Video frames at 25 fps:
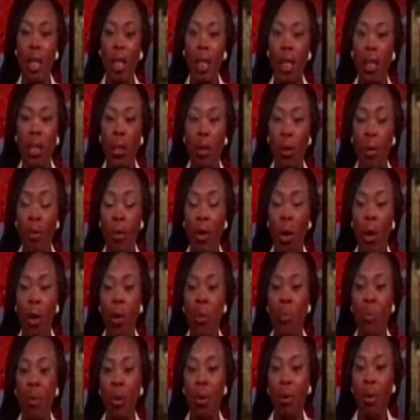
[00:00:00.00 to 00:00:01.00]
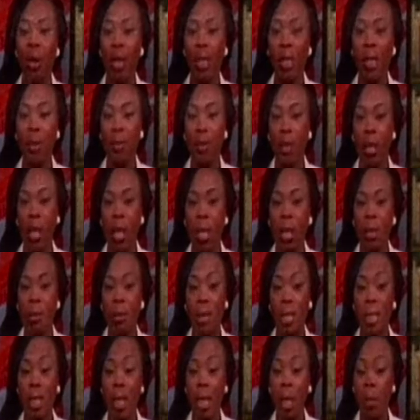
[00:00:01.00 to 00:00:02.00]
of the All Progressives Congress,
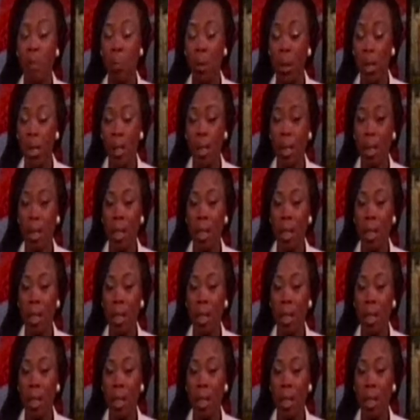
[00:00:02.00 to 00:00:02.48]
APC,